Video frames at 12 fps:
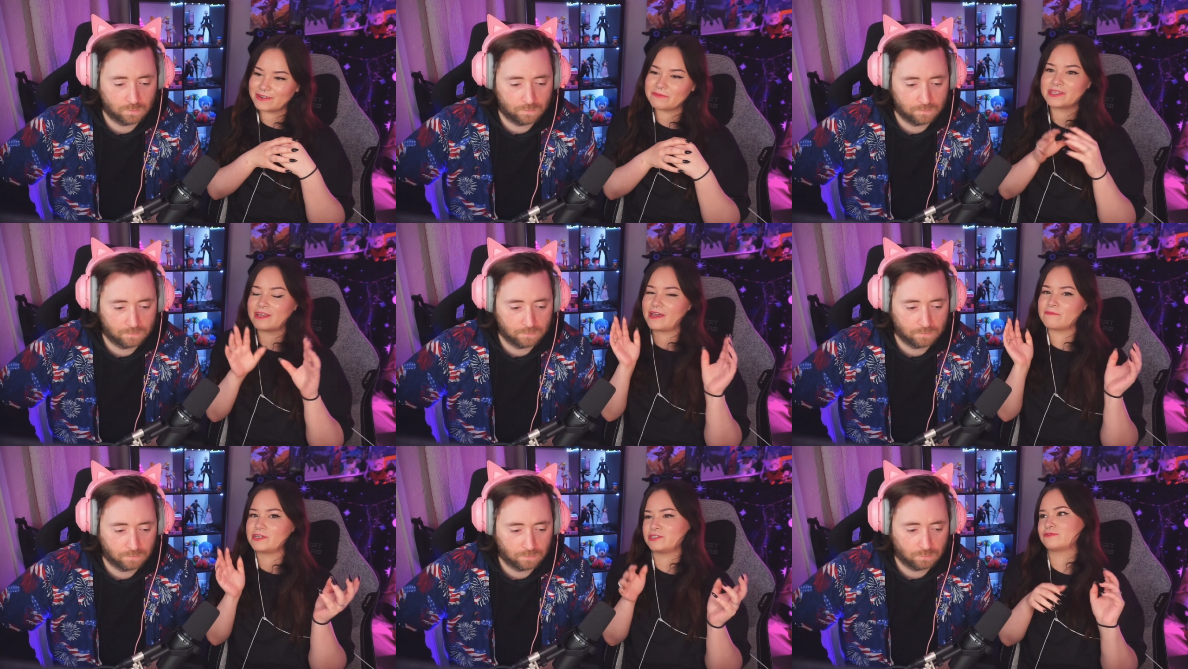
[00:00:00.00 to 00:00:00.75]
Speaker 1: I mean, the
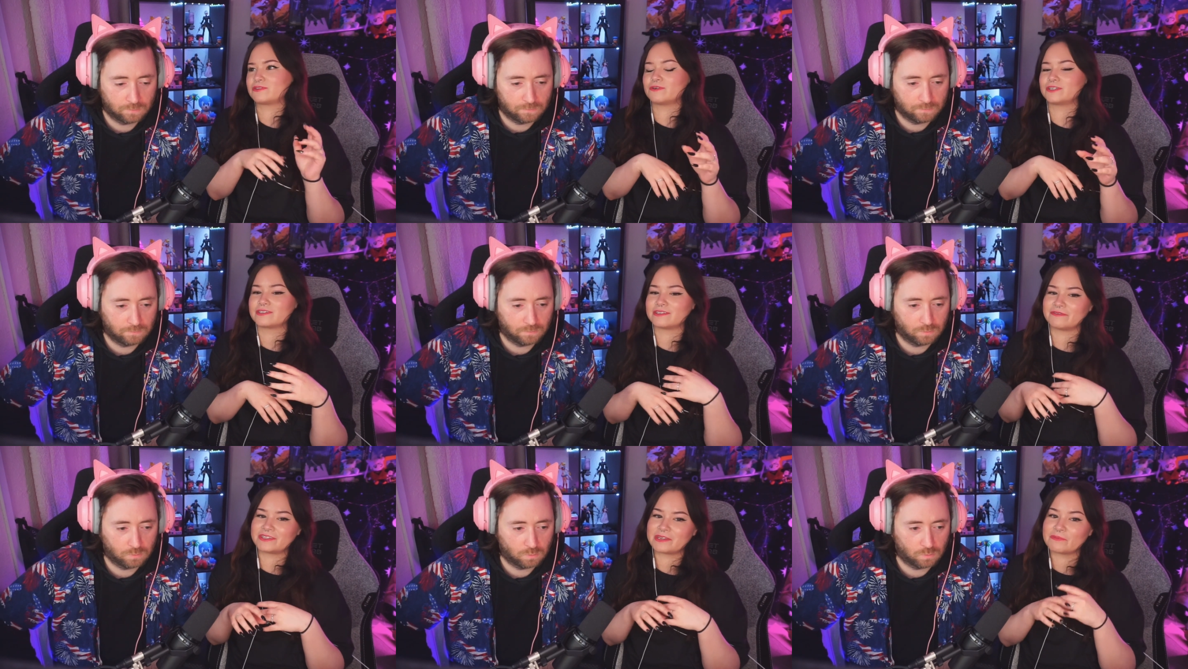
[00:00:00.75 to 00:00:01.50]
animation was gorgeous and
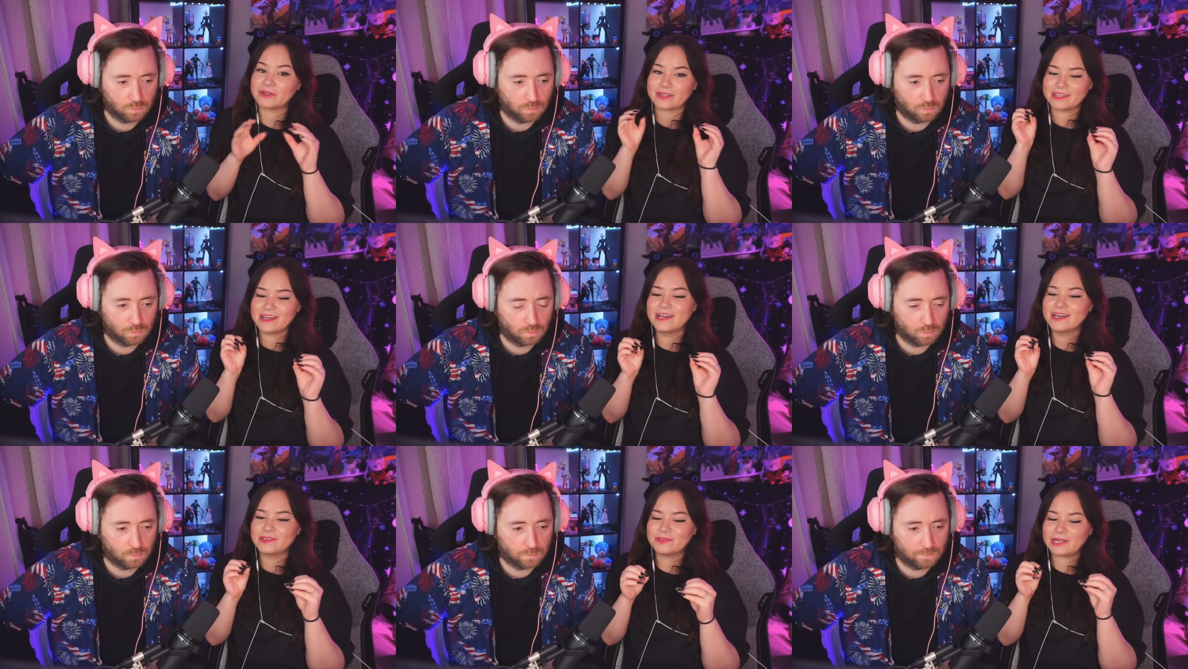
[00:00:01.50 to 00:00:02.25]
everything, but
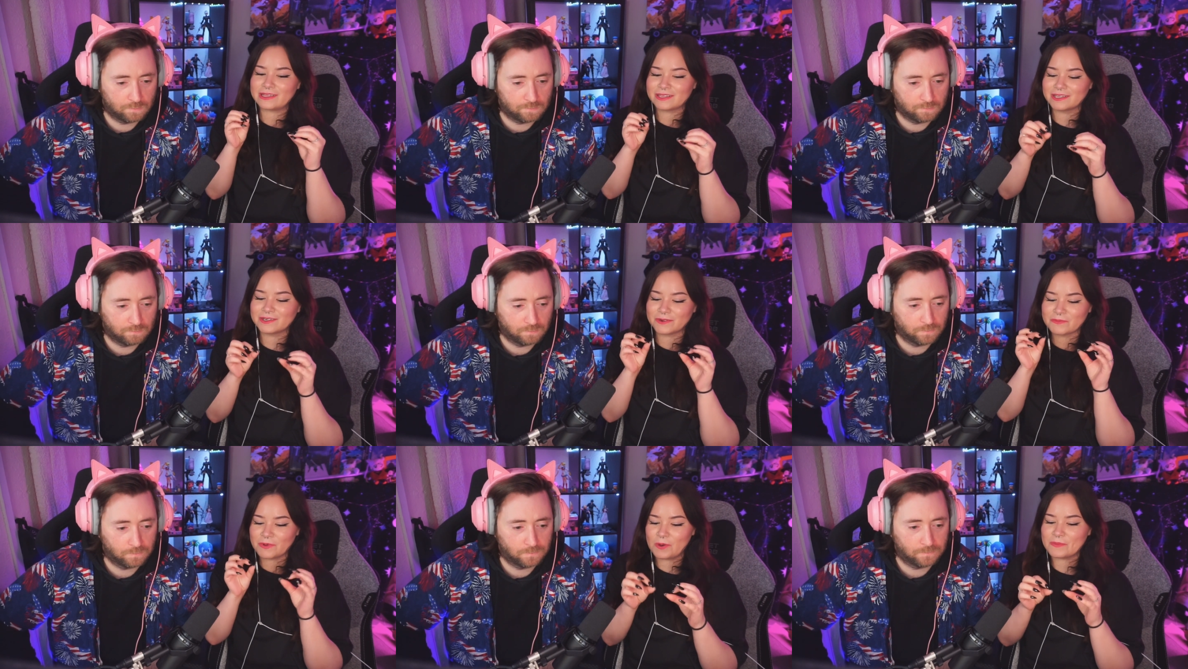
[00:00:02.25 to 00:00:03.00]
that little
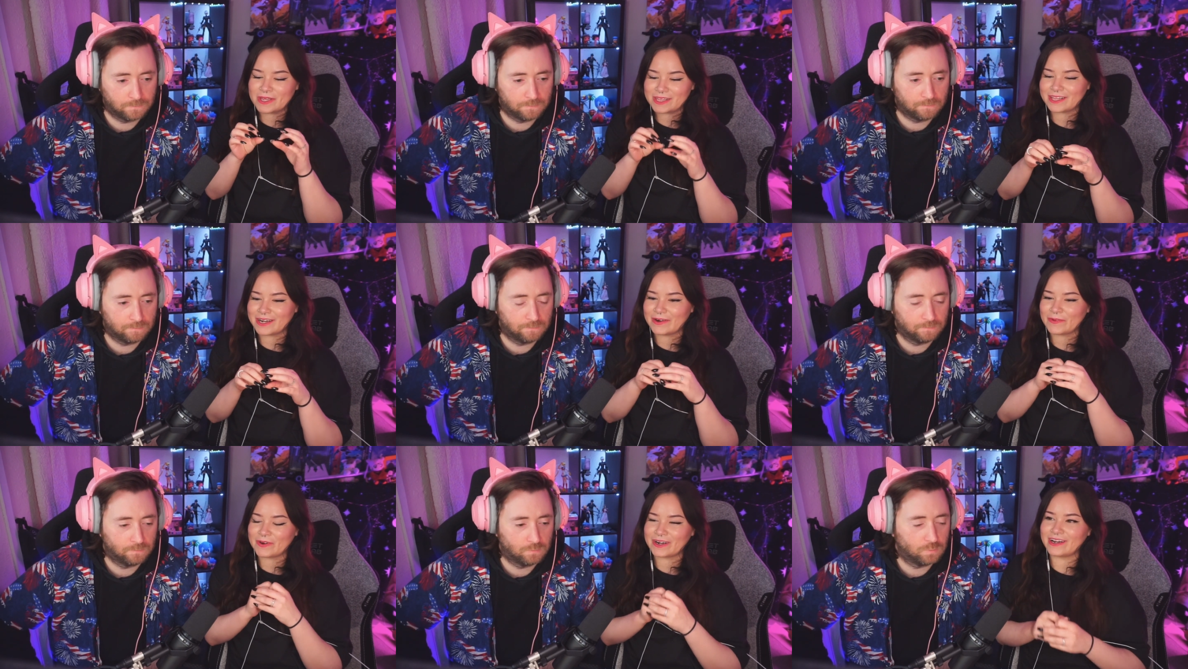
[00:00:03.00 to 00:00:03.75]
moment
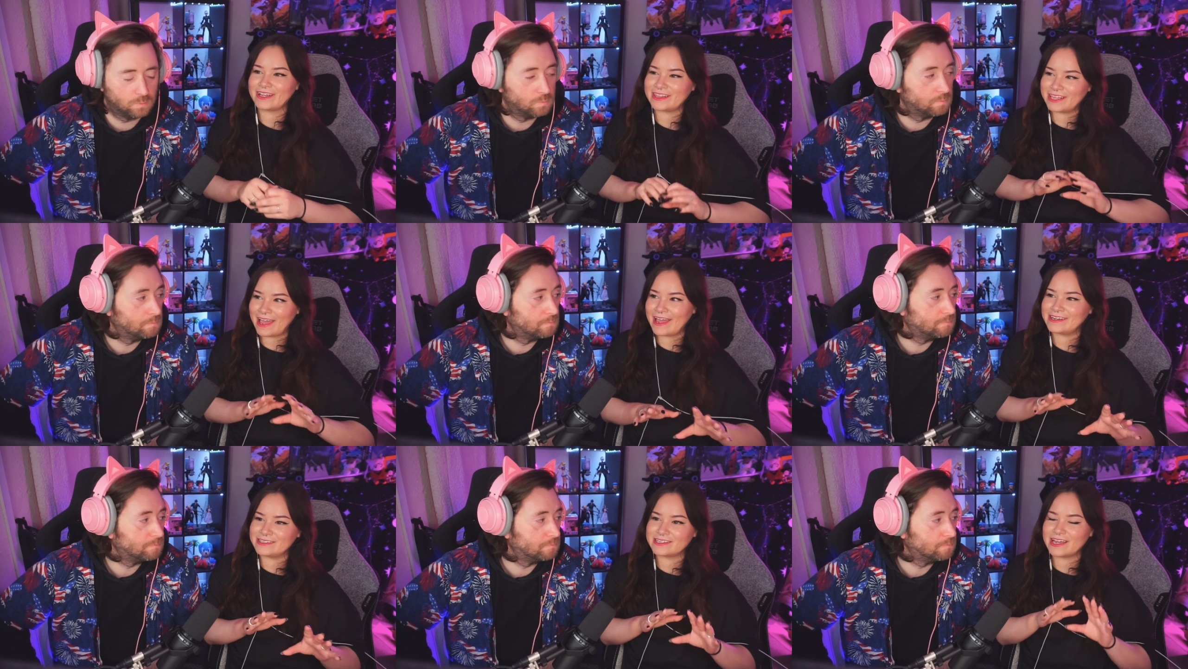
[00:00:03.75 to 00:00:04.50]
there where at the
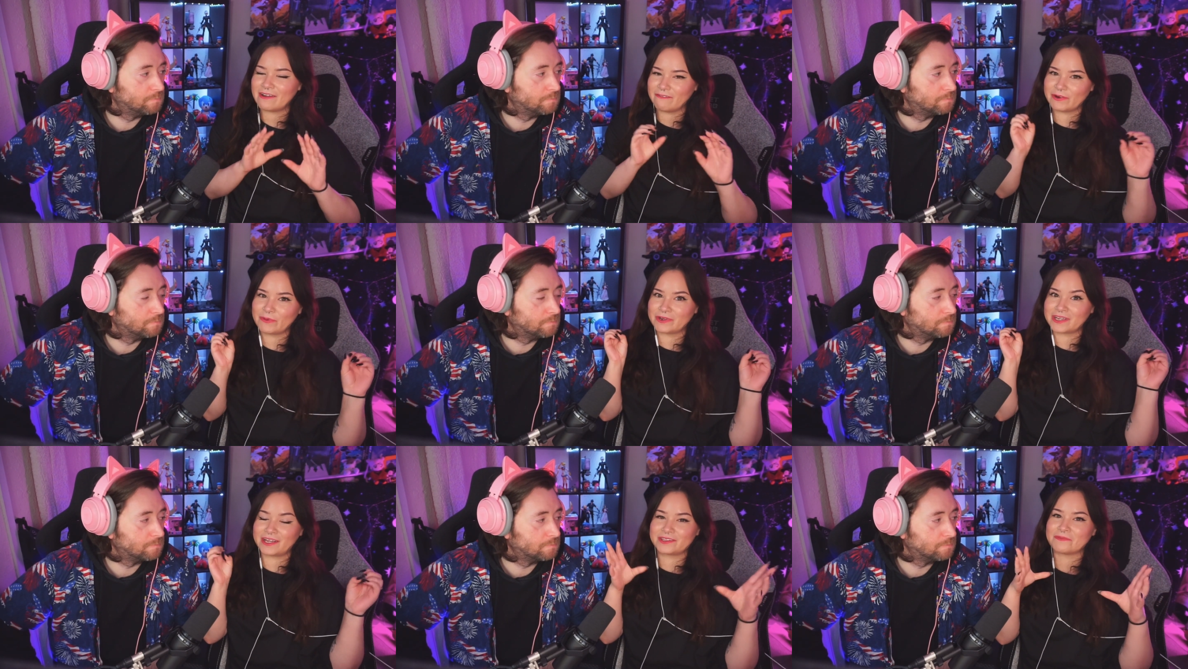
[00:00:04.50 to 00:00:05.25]
end everyone
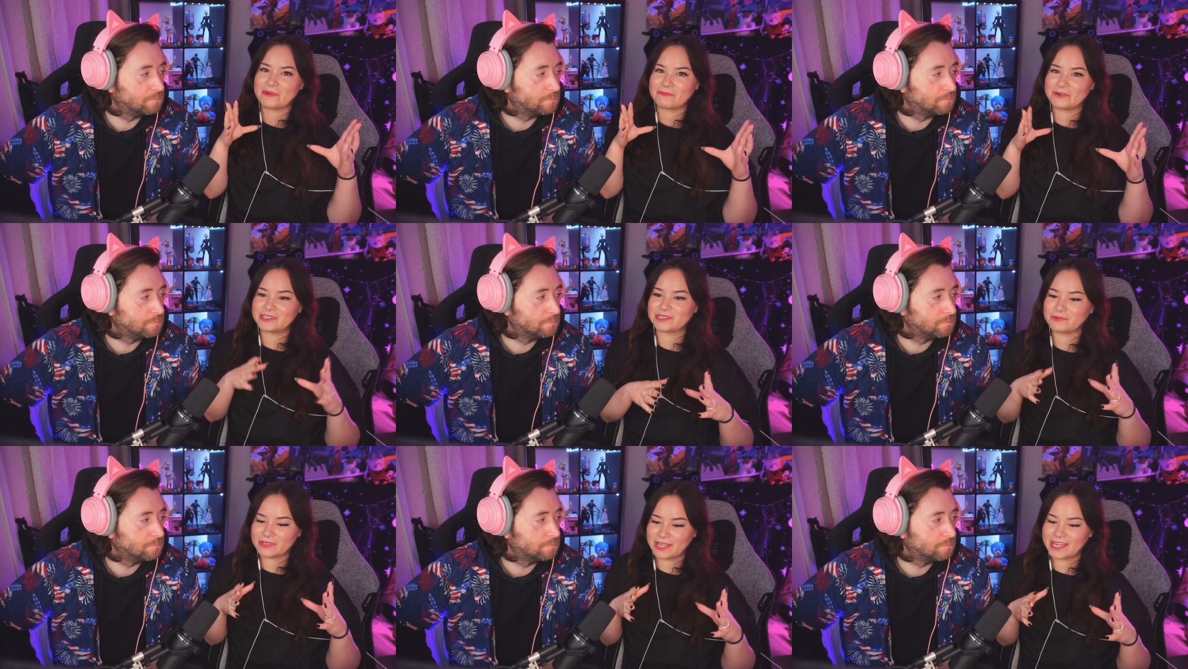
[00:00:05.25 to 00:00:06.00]
got their memories
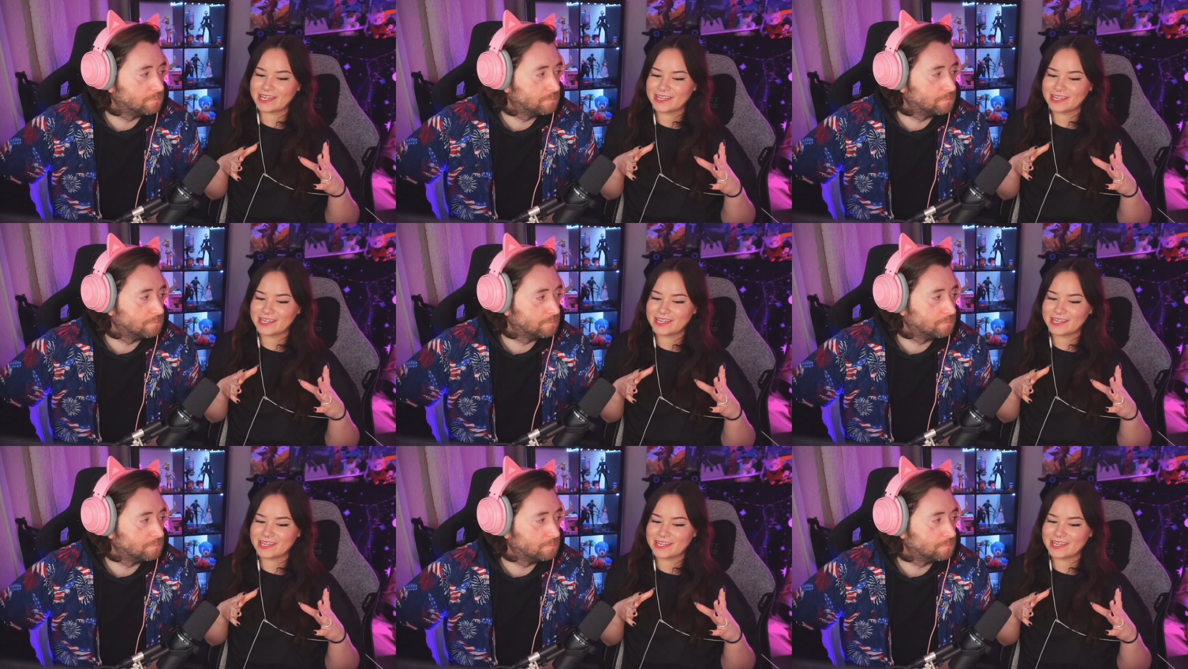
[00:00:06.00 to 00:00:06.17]
and were like,